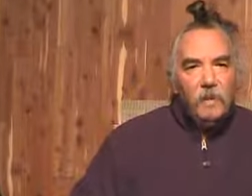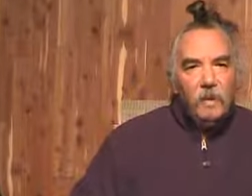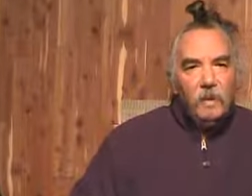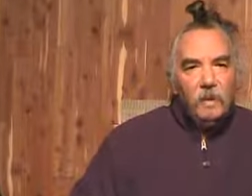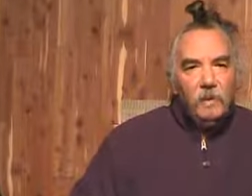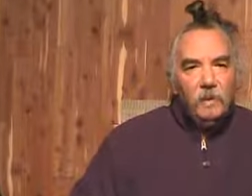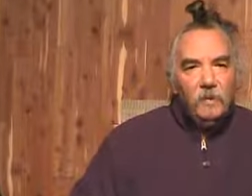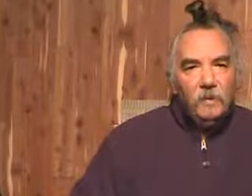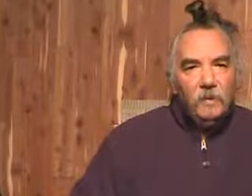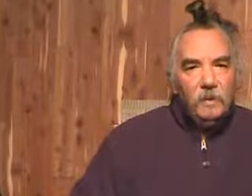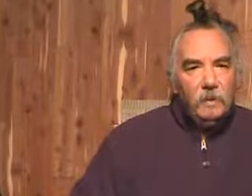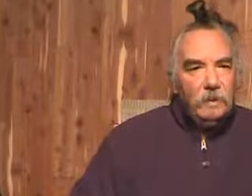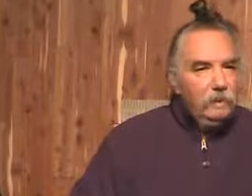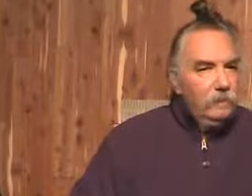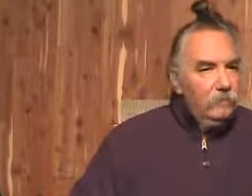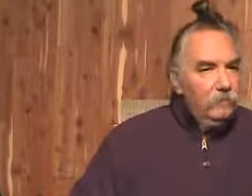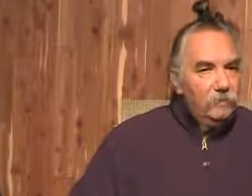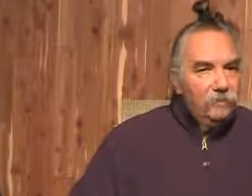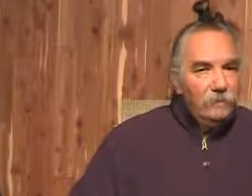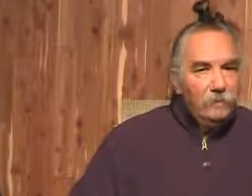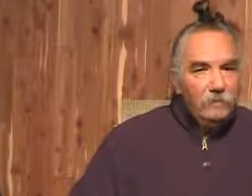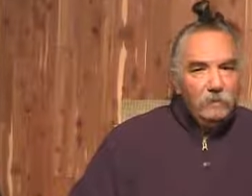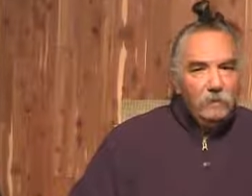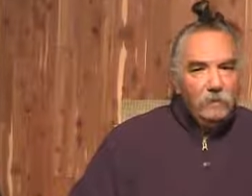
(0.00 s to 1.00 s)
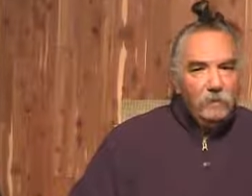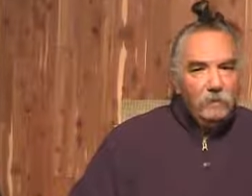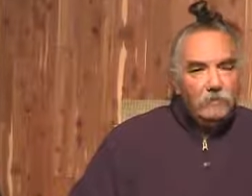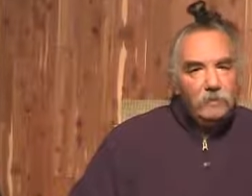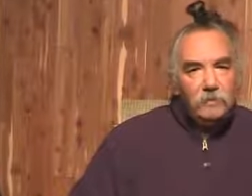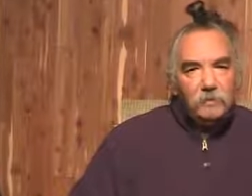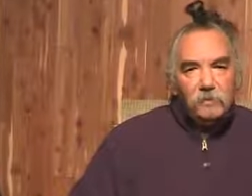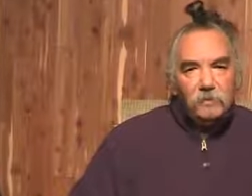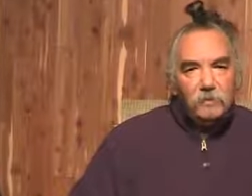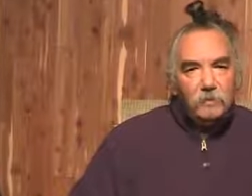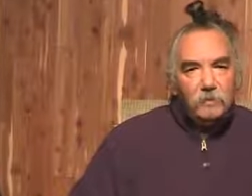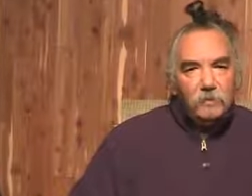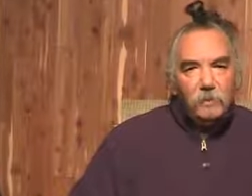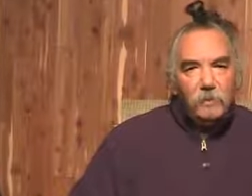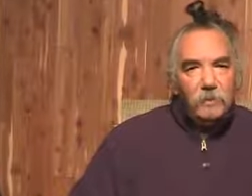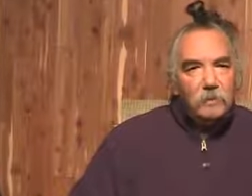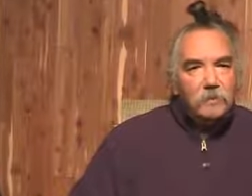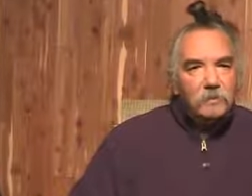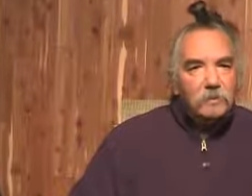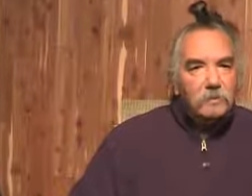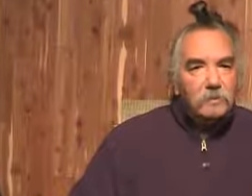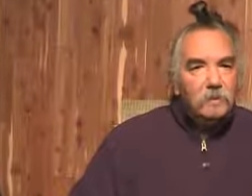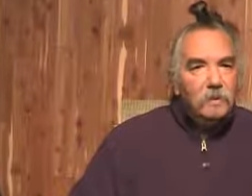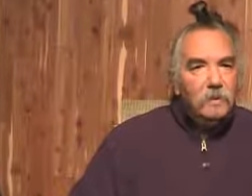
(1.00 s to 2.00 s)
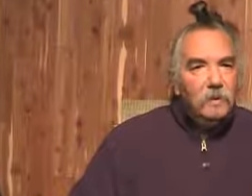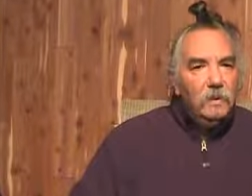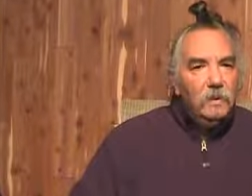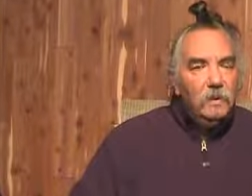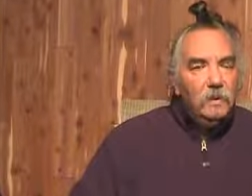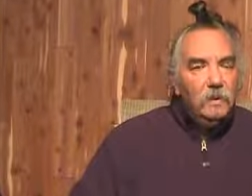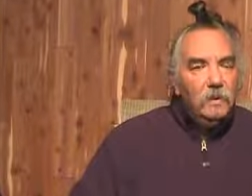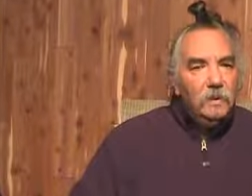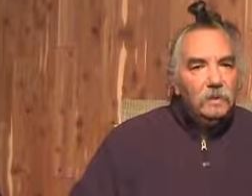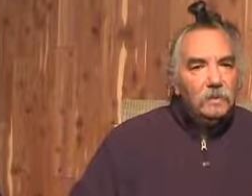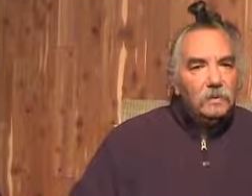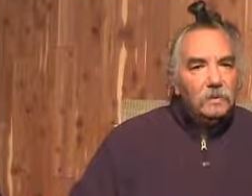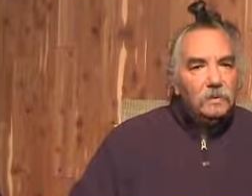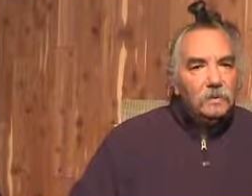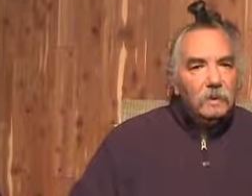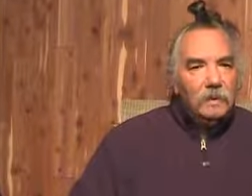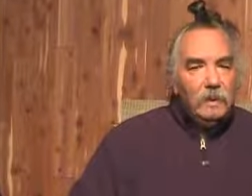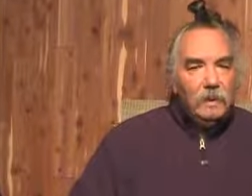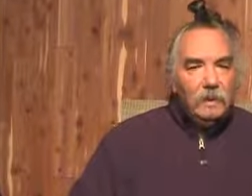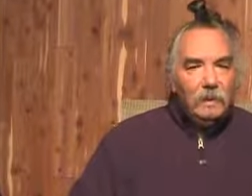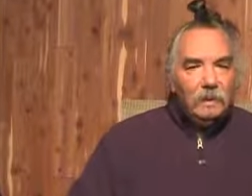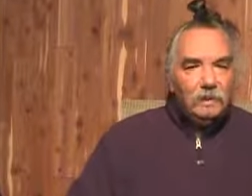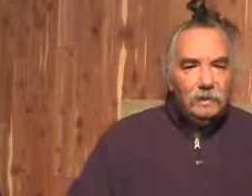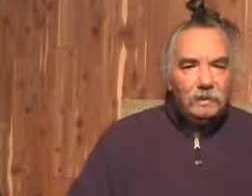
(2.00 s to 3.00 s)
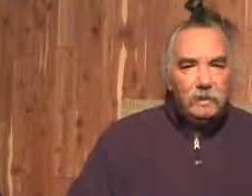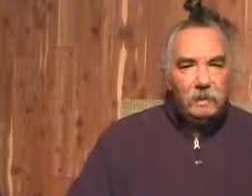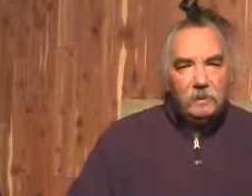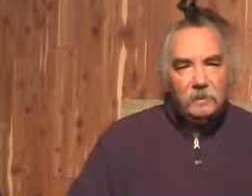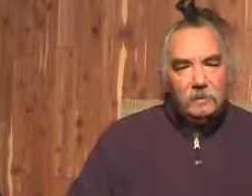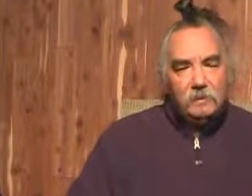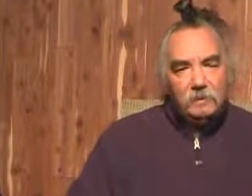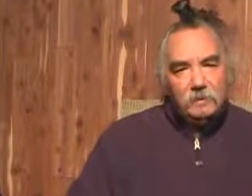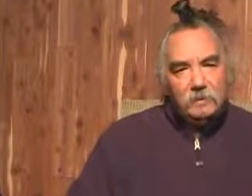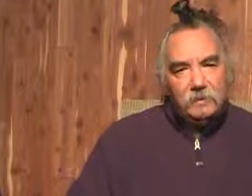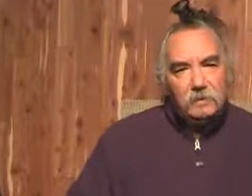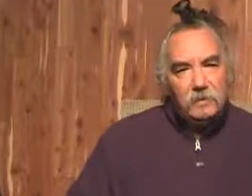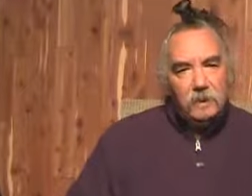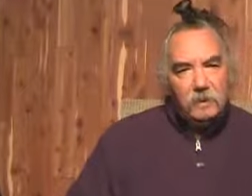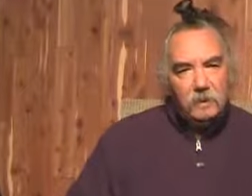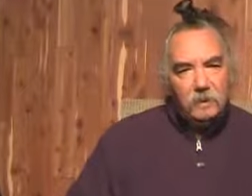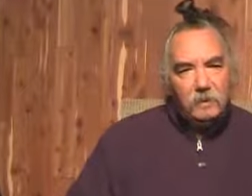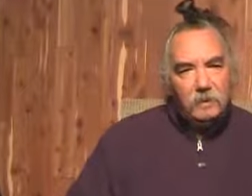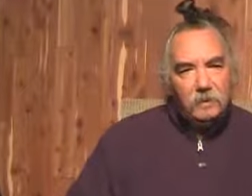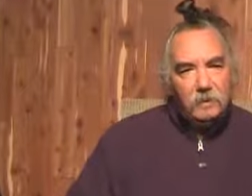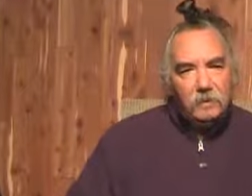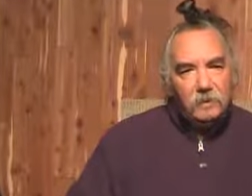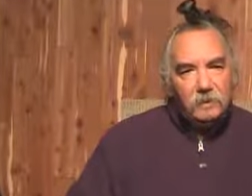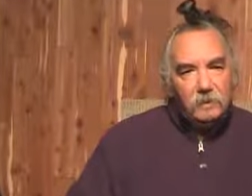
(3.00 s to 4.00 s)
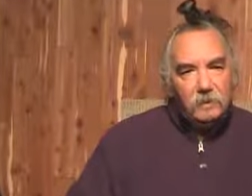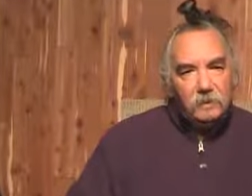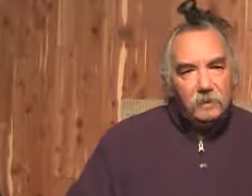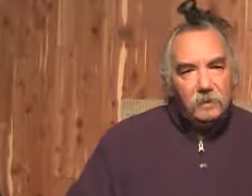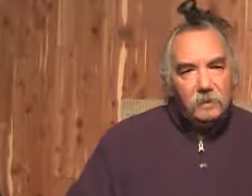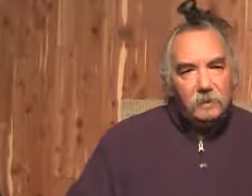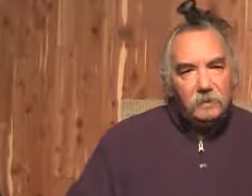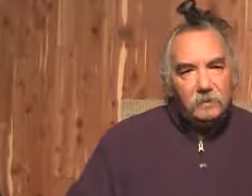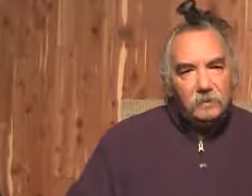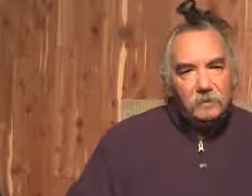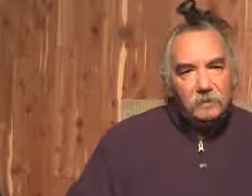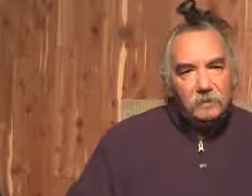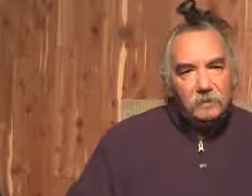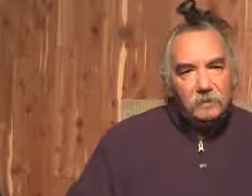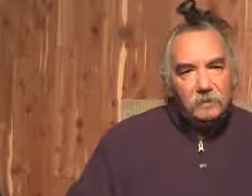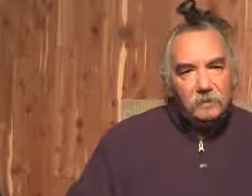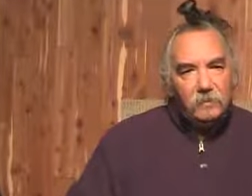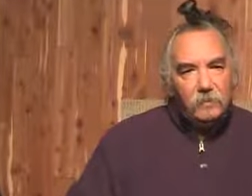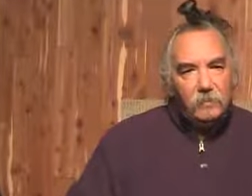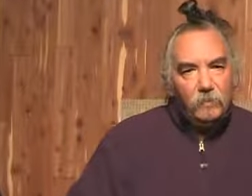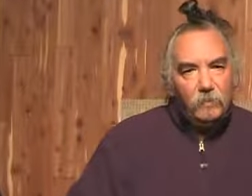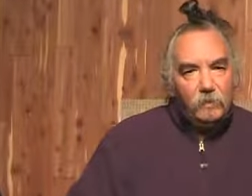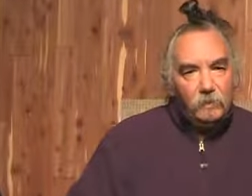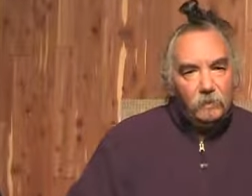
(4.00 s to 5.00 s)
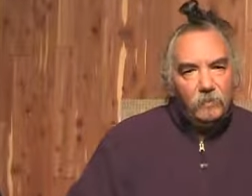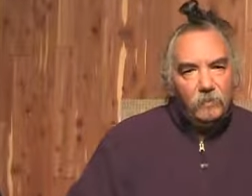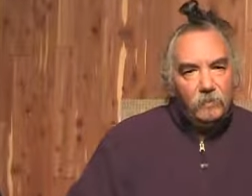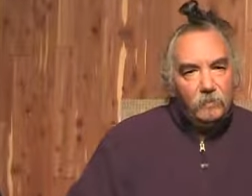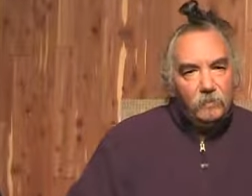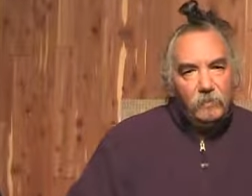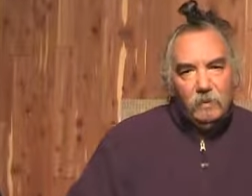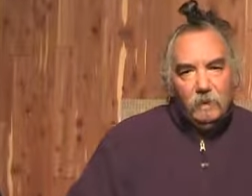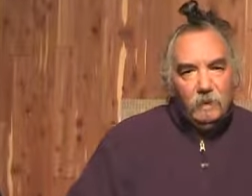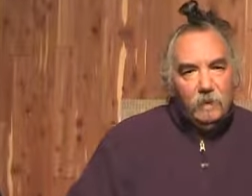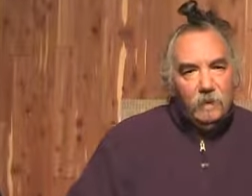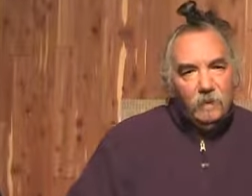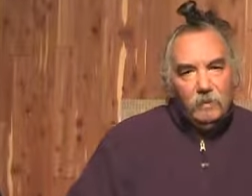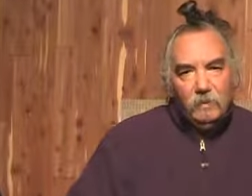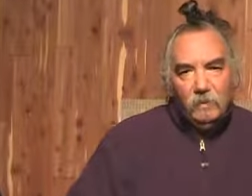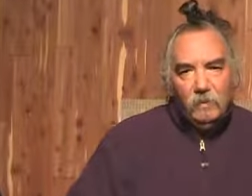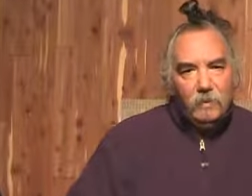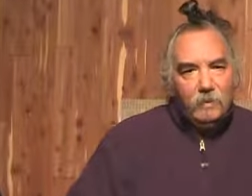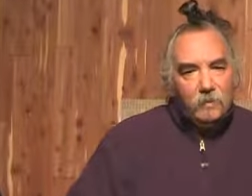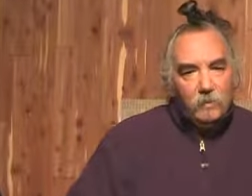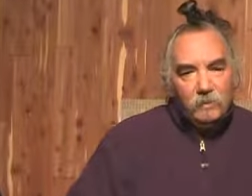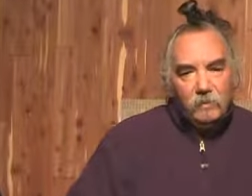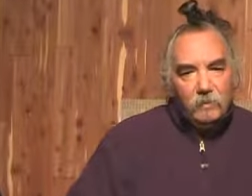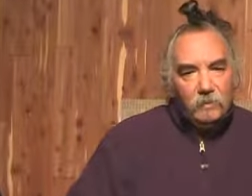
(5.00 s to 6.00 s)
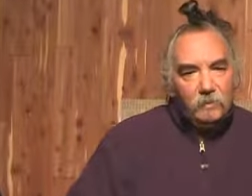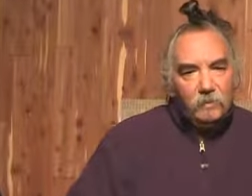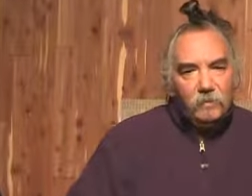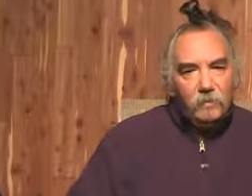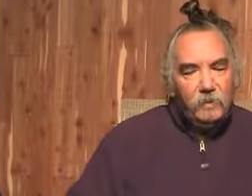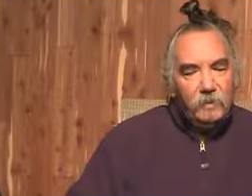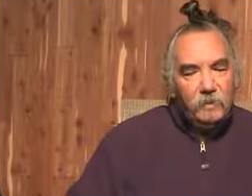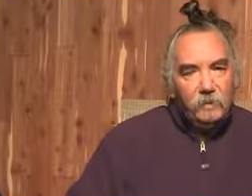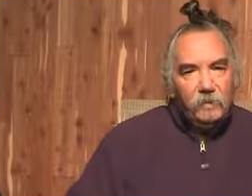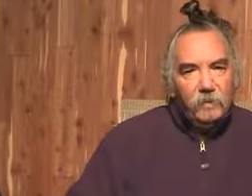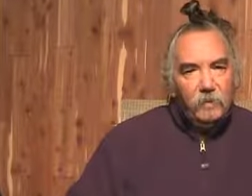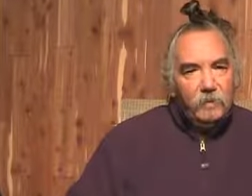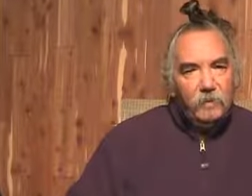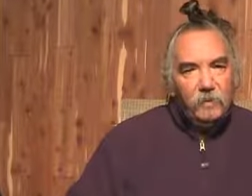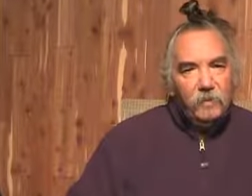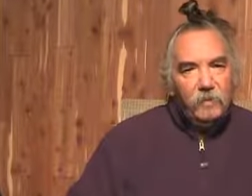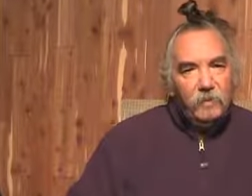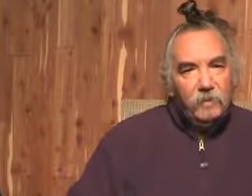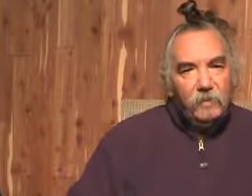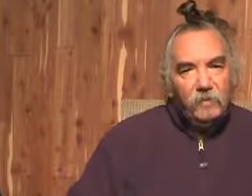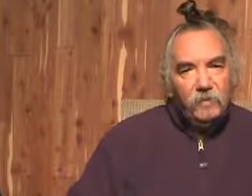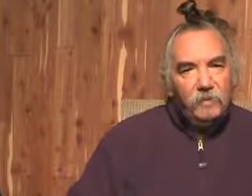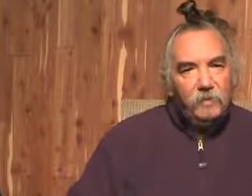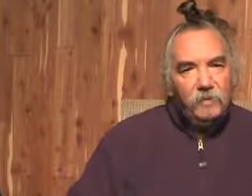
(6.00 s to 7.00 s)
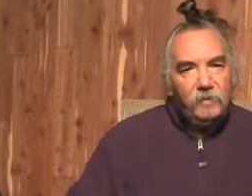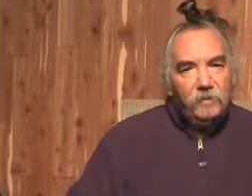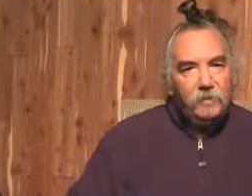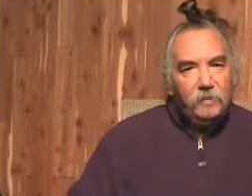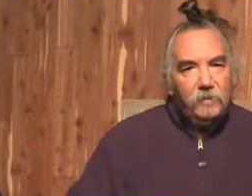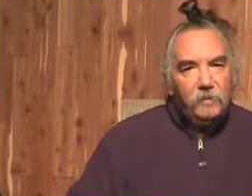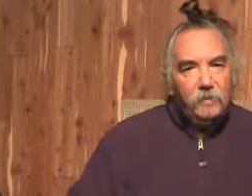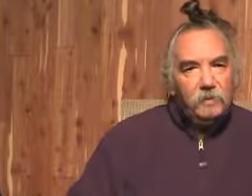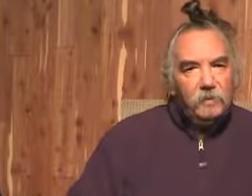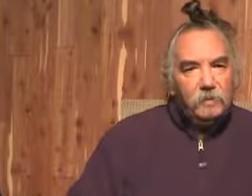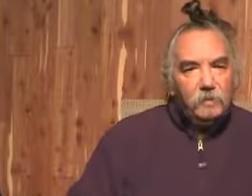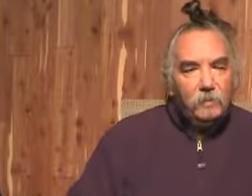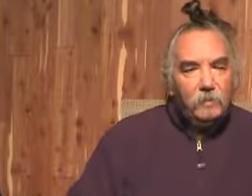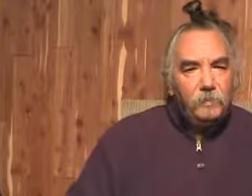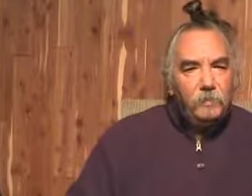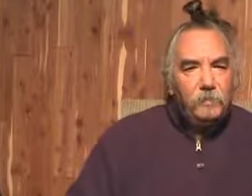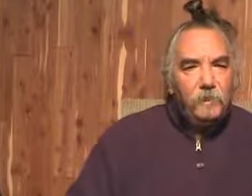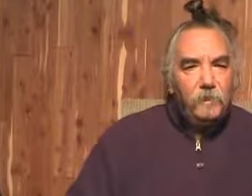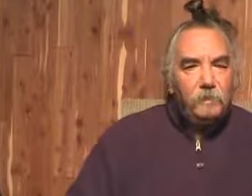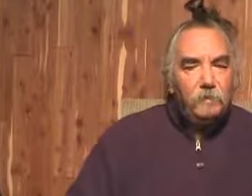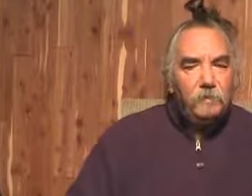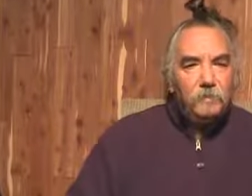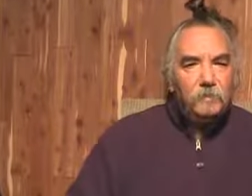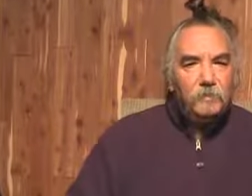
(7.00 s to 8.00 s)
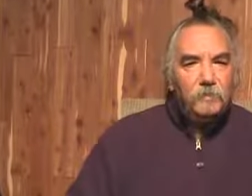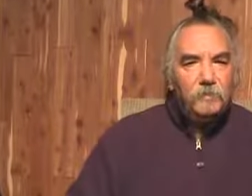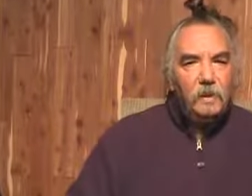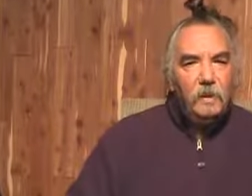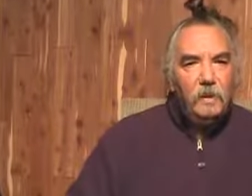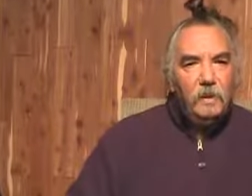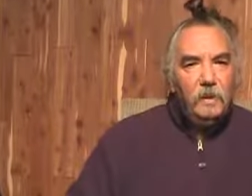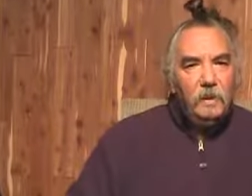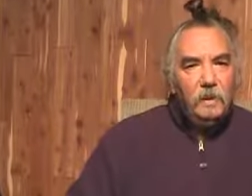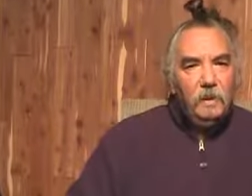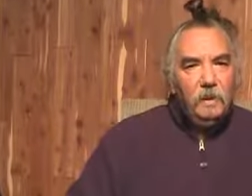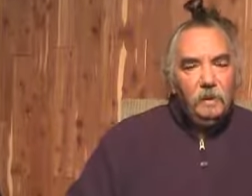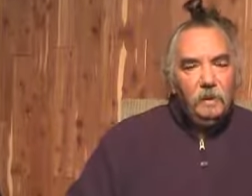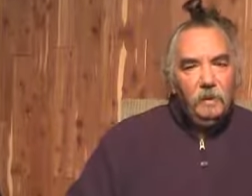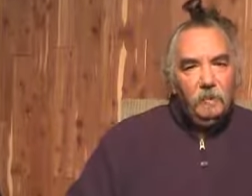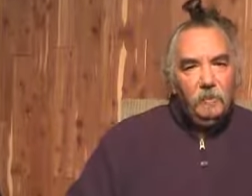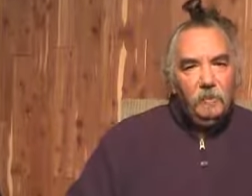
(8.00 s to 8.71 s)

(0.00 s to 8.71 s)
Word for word: You know, E equals mc squares. Say Einstein's take on, on this. And we are, in other words, we are, we are infinite spiritual potential in the